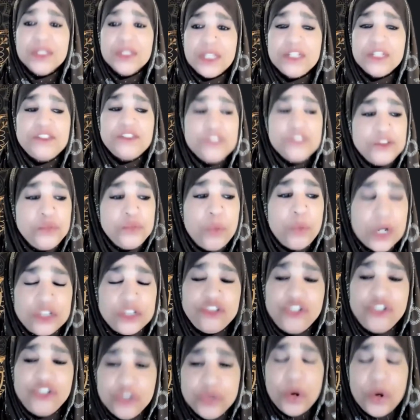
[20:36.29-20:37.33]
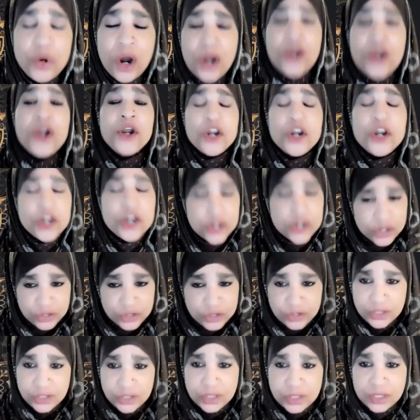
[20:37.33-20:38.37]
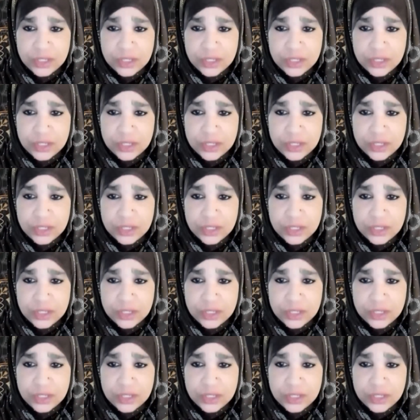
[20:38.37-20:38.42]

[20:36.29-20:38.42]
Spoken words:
This is what you earned